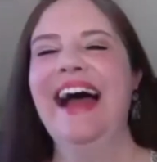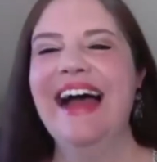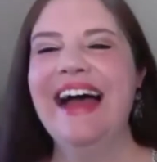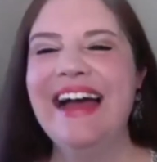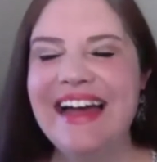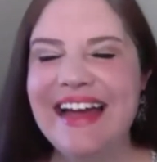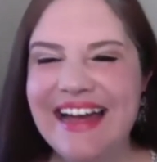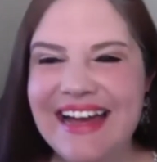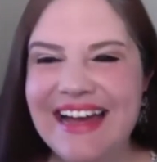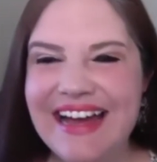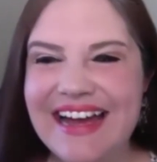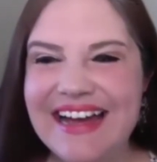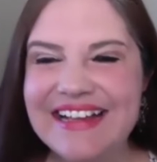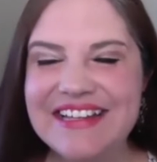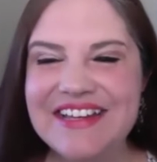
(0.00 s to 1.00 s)
don't.
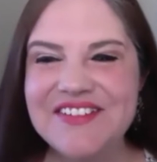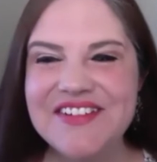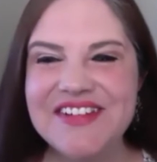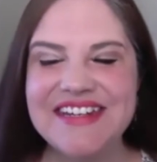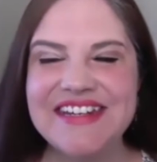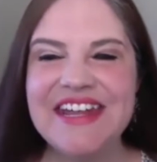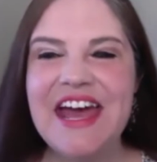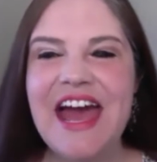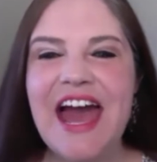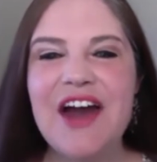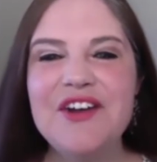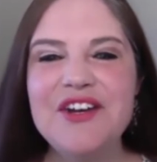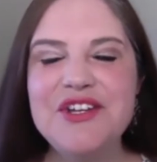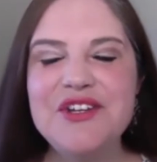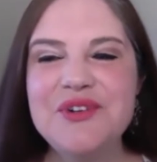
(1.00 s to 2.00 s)
I love it. How
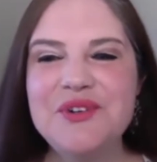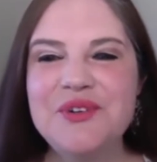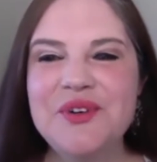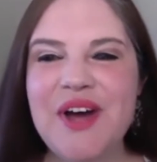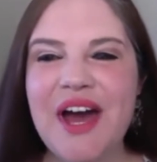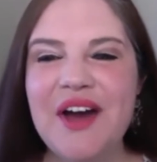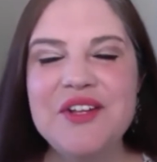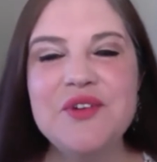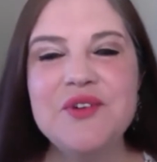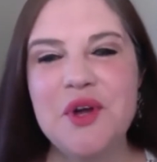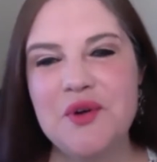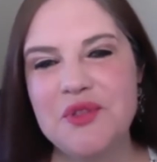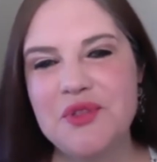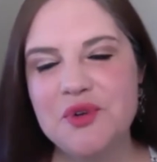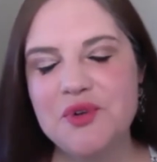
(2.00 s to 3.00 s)
do you
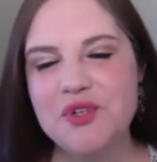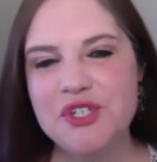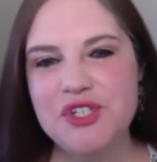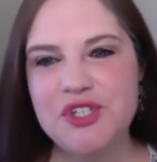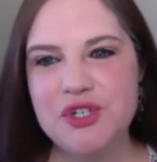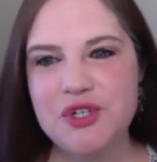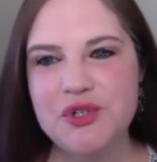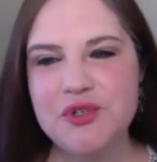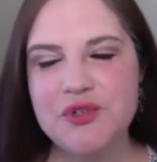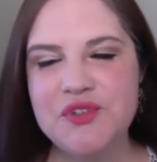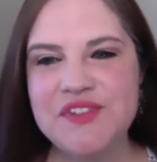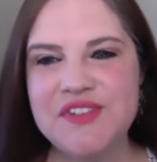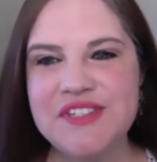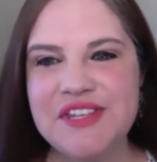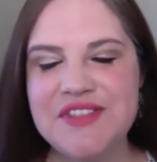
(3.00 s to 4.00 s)
go through and
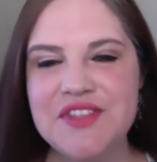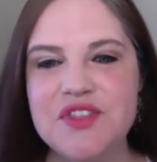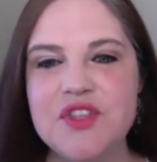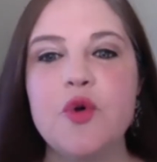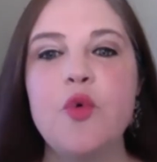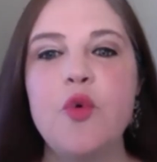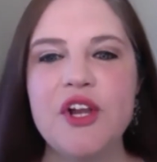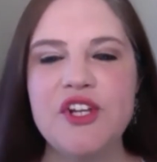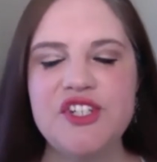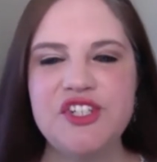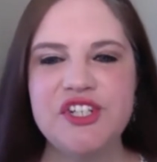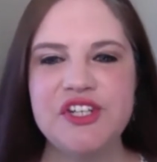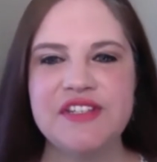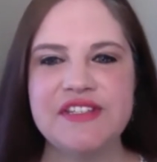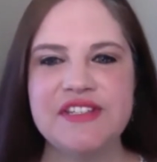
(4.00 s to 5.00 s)
choose the
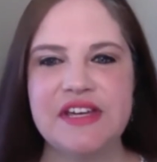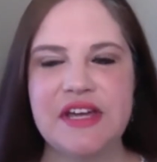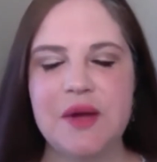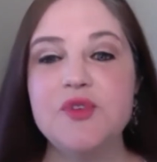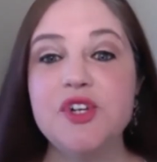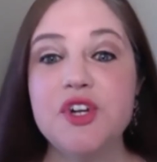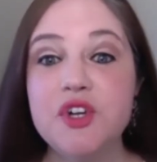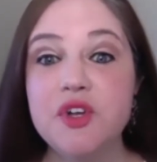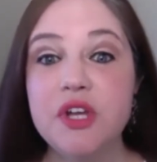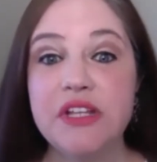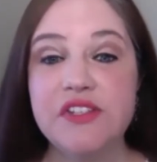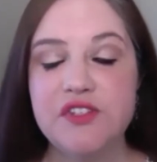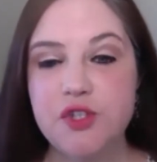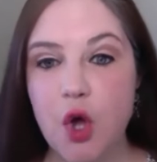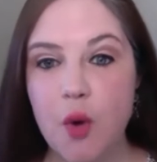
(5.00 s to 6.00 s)
questions? Like, I'm sure you
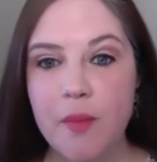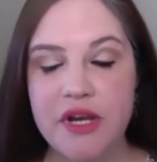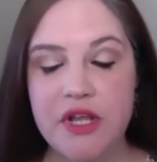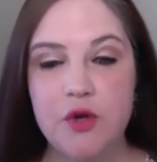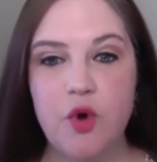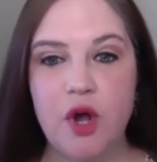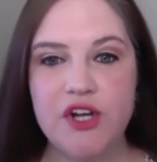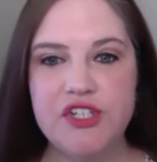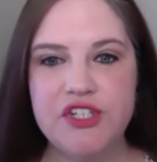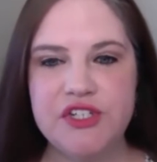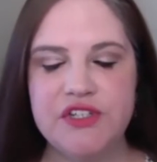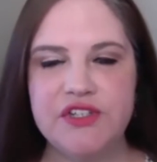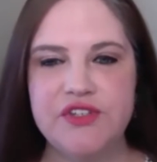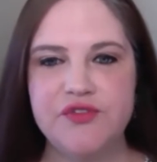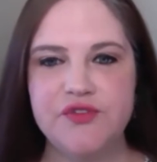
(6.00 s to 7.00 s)
get so many
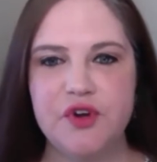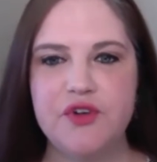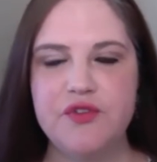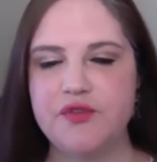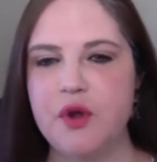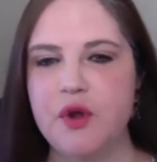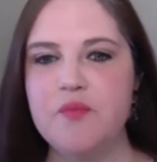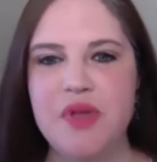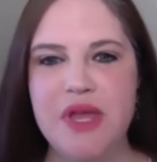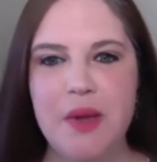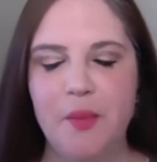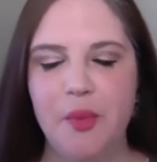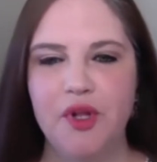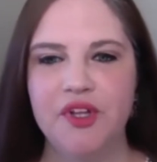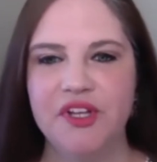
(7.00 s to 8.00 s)
questions from
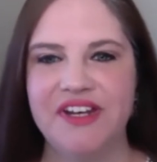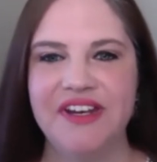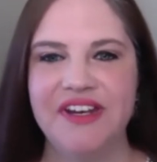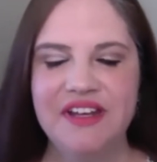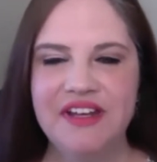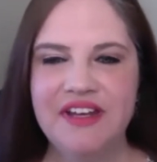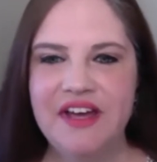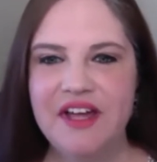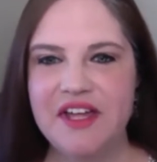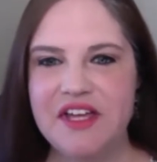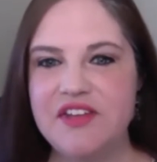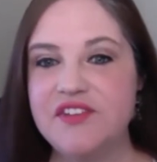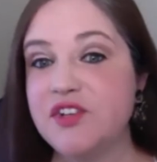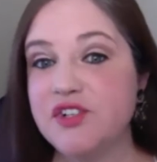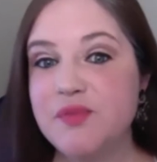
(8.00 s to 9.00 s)
people, and like,
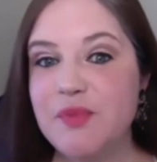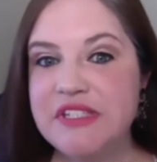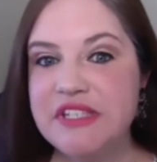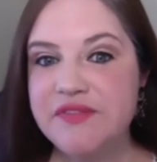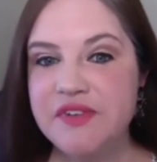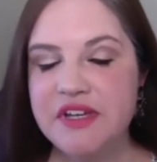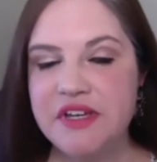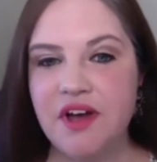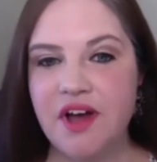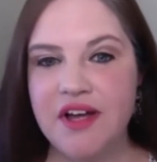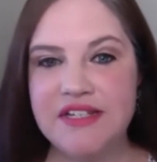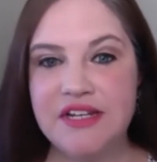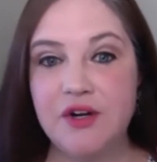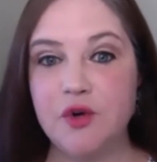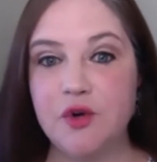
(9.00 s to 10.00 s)
is there specific
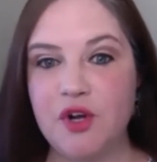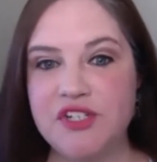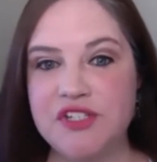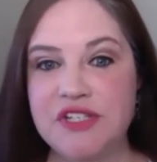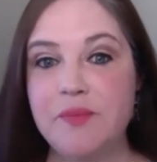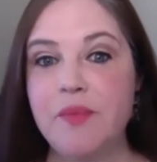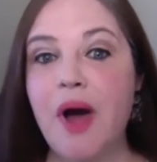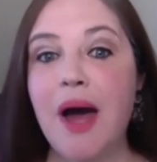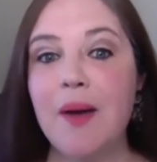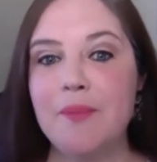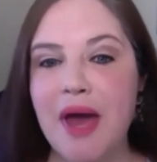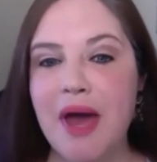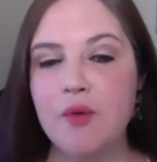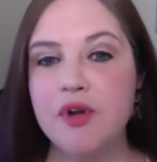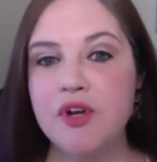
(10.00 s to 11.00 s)
content or questions that pop
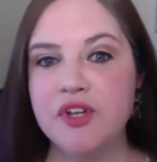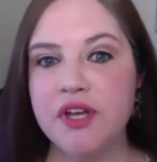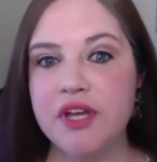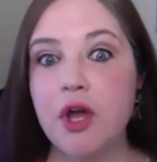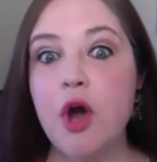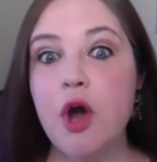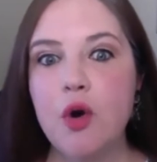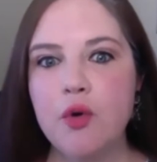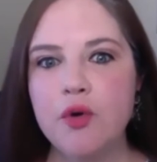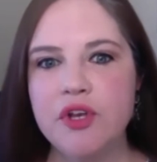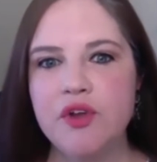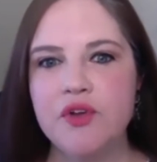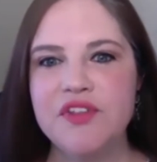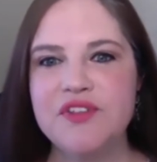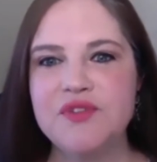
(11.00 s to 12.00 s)
out where you're like, oh, you
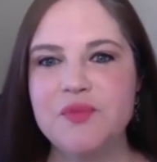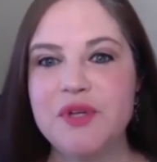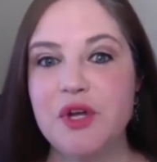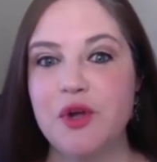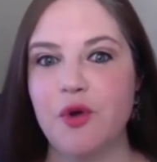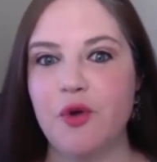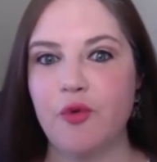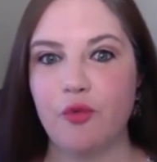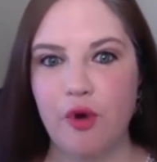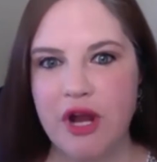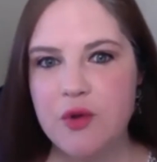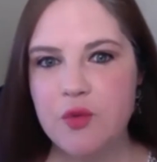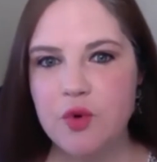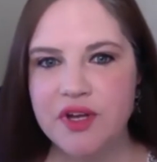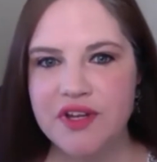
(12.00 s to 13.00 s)
know, this would be a
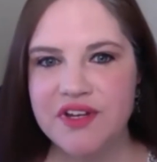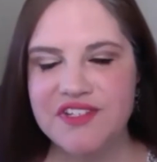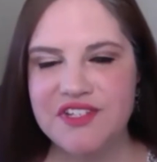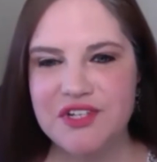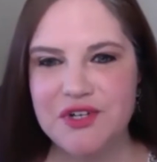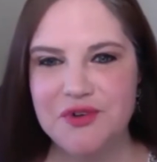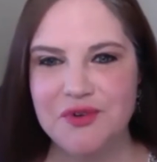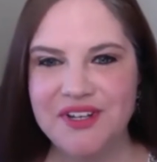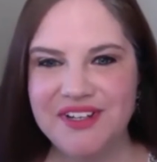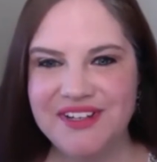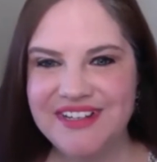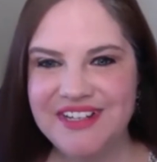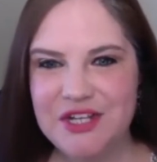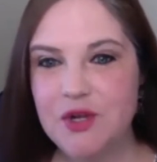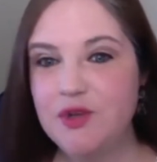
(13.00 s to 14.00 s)
great one to,
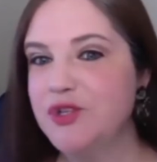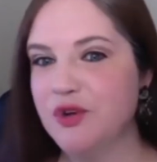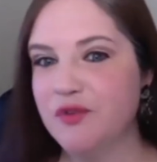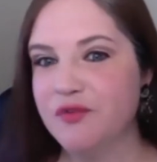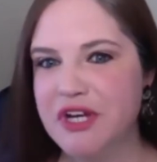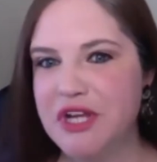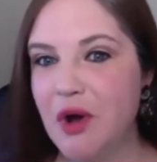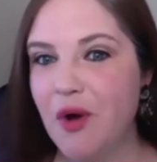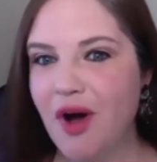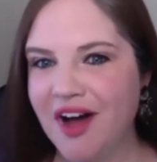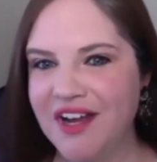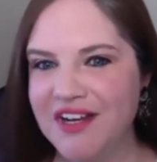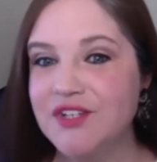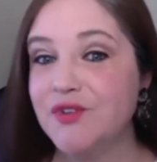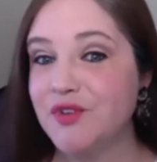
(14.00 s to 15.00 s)
you know, do a video
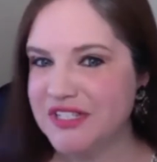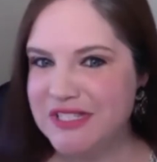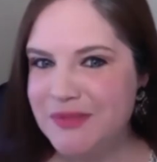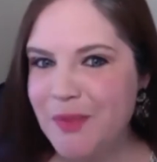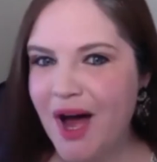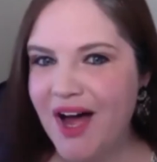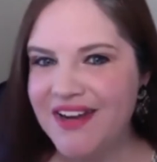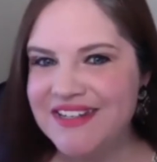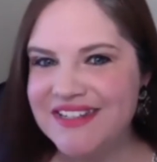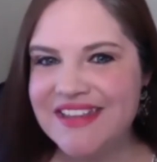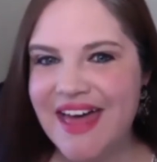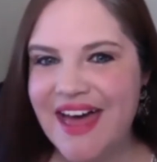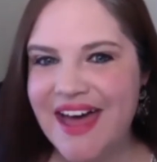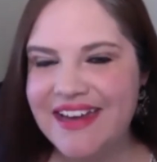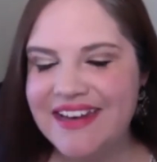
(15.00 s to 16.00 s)
on to respond to
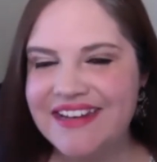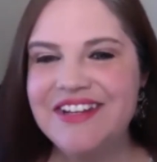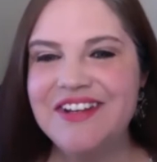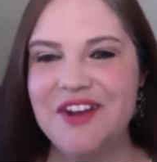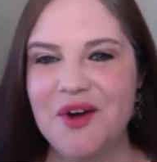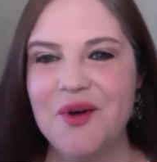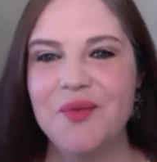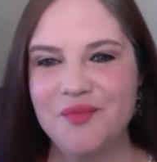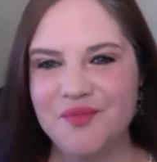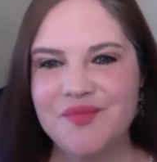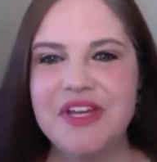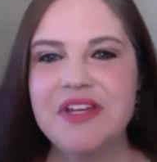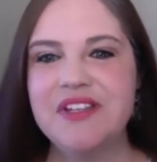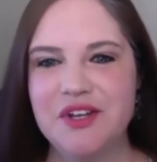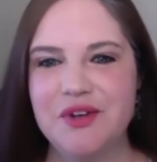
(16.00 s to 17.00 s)
that, you know,
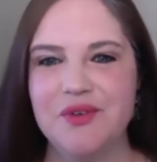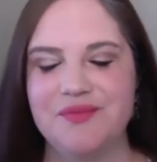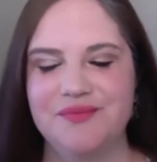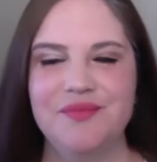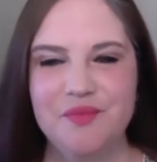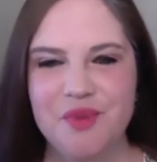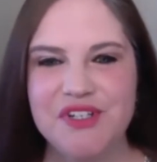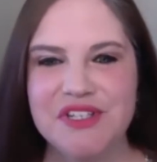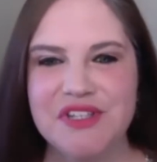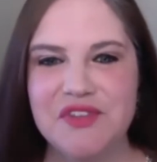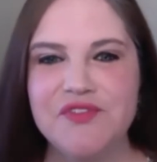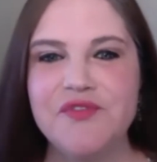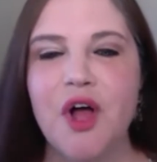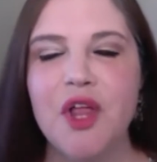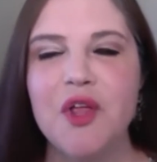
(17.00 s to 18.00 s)
person
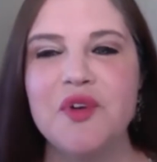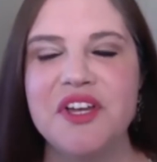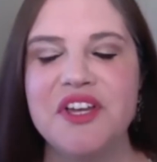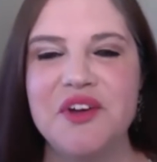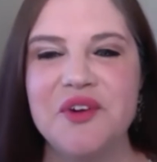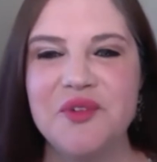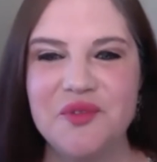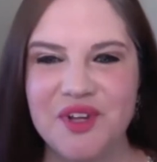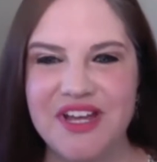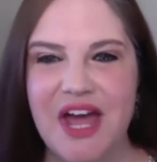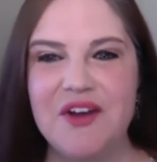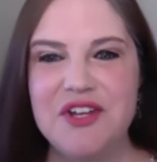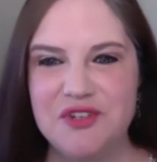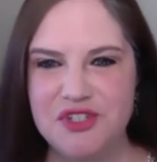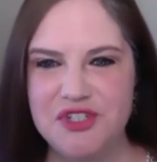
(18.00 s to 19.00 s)
that's following you. Like, how
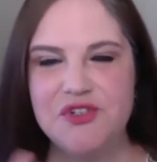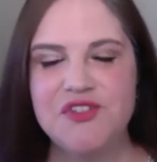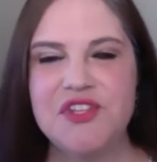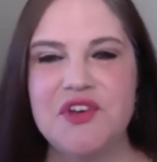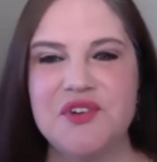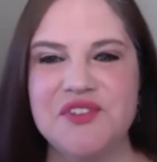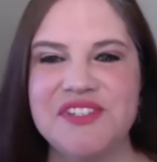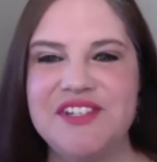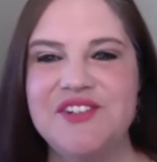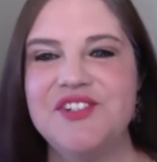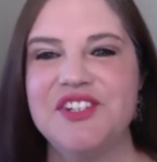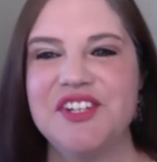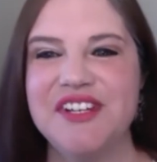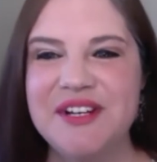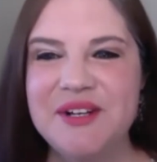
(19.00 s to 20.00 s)
do you choose those
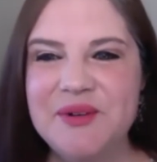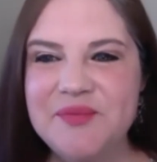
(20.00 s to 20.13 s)
usually?